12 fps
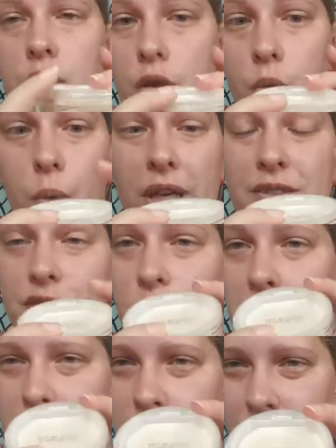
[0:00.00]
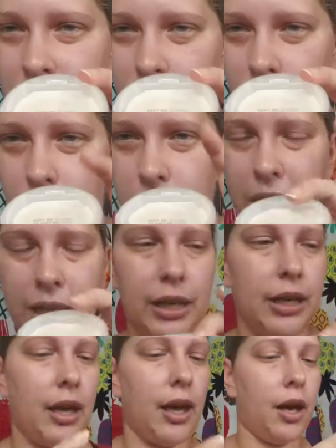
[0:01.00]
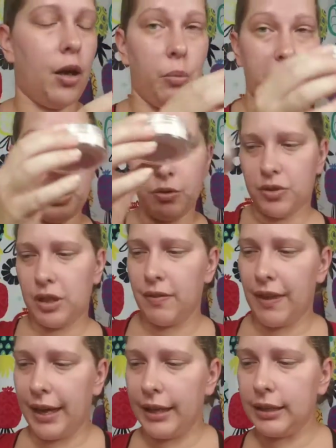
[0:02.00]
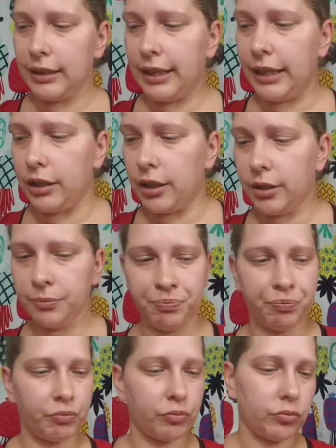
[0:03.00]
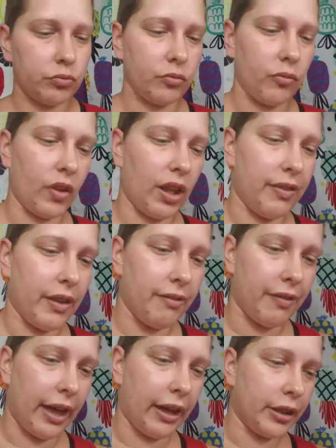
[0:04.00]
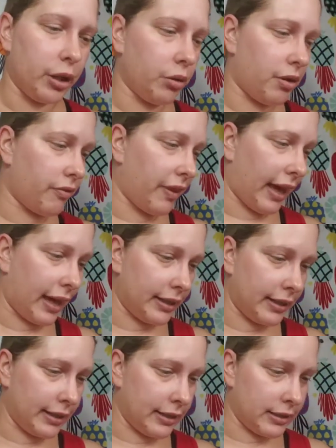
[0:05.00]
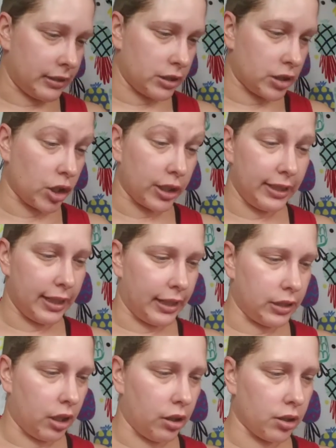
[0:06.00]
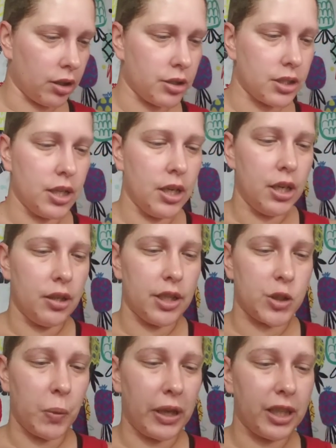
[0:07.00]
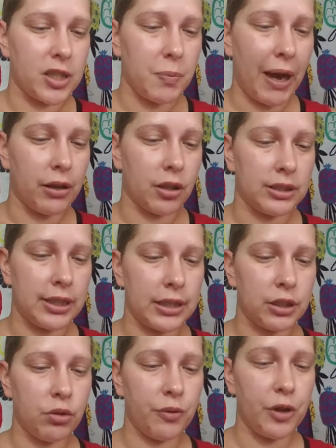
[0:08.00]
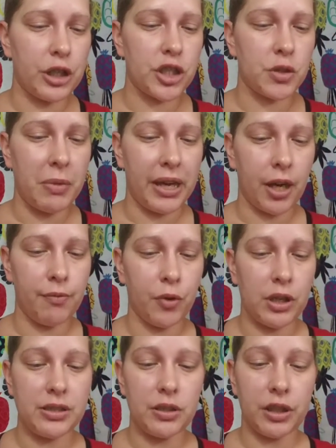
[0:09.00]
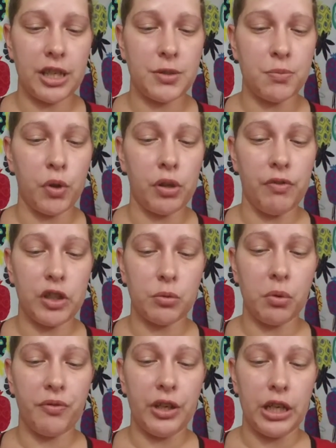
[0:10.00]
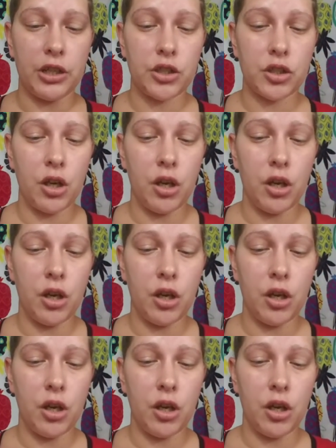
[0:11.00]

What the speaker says: waste too much of it, but I'll be using that later. The value of that is $39. This weightless powder sets and refreshes makeup for a silky smooth and visible finish.